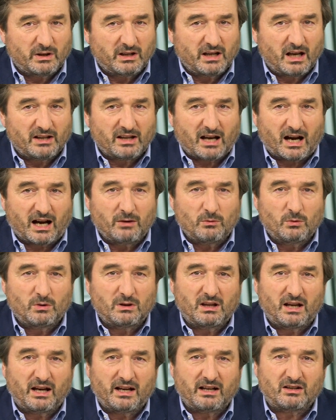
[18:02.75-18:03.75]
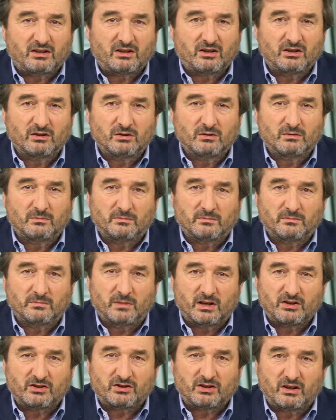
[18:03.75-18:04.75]
regard, I would like to
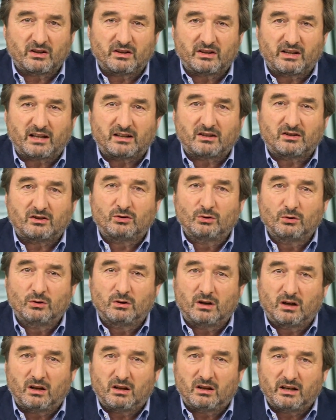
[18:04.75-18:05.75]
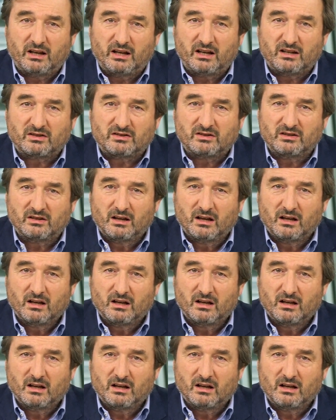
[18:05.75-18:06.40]
mention that two colleagues